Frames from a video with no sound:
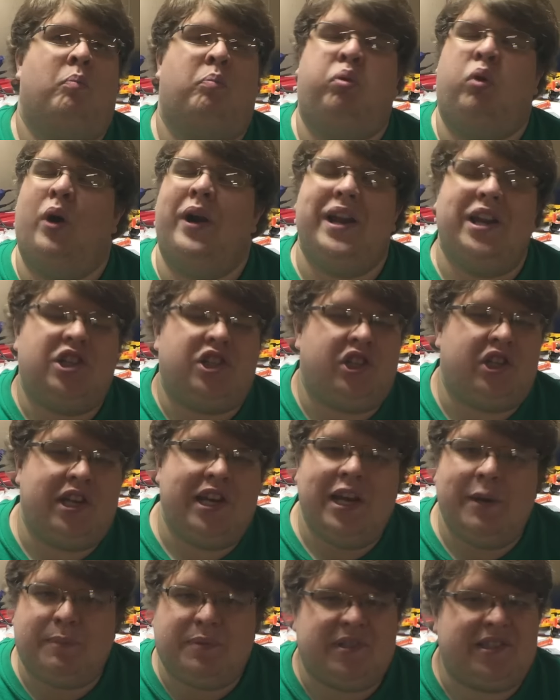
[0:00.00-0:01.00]
pretty
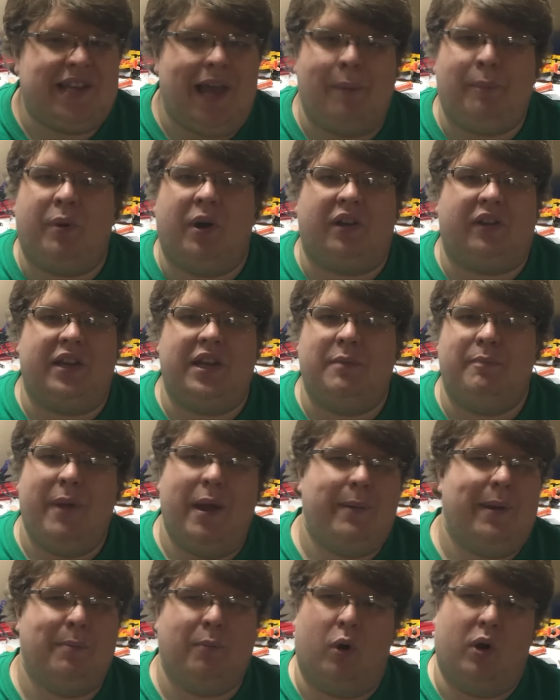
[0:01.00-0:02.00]
cheap separately,
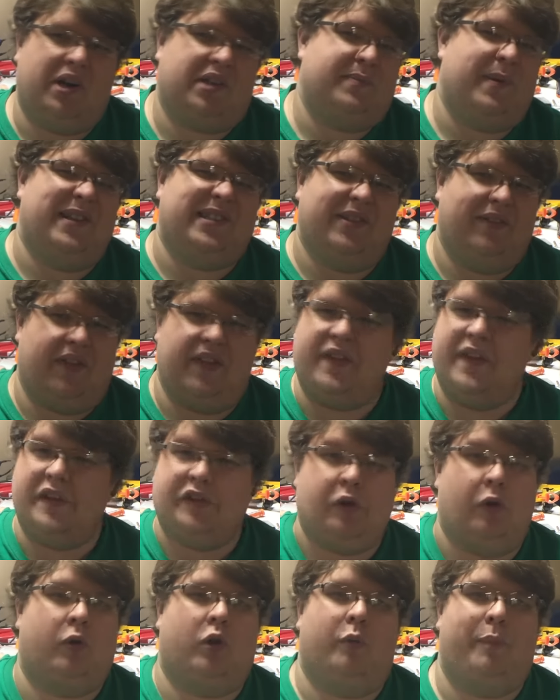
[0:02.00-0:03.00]
maybe more expensive than the
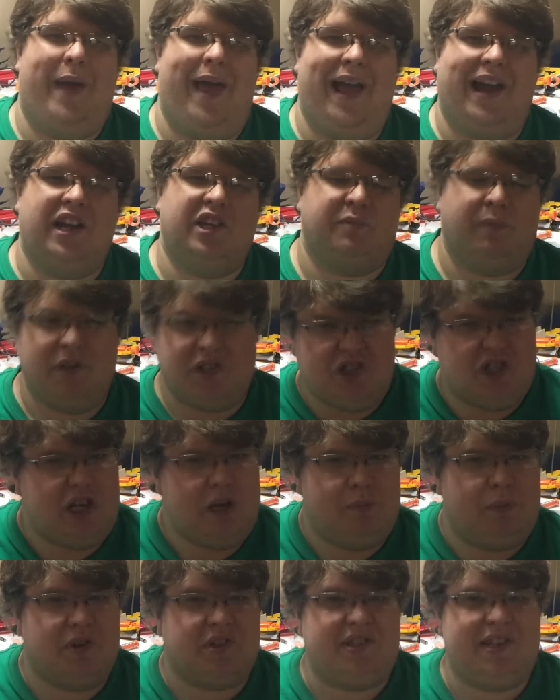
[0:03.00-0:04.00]
total package, but
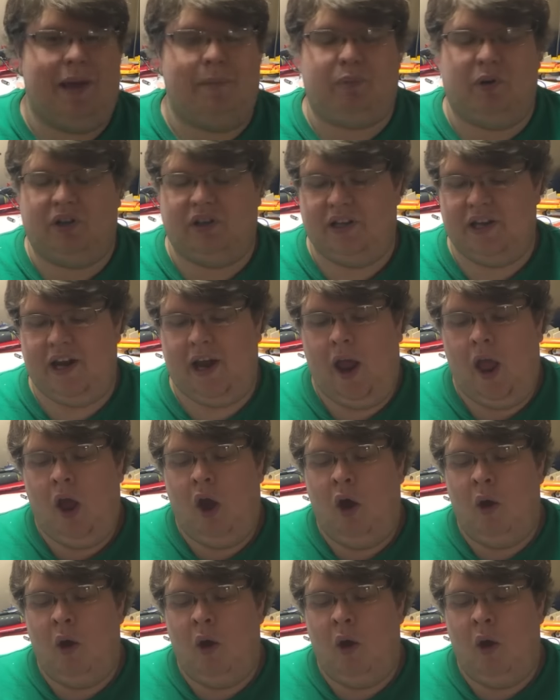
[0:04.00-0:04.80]
cheaper separately.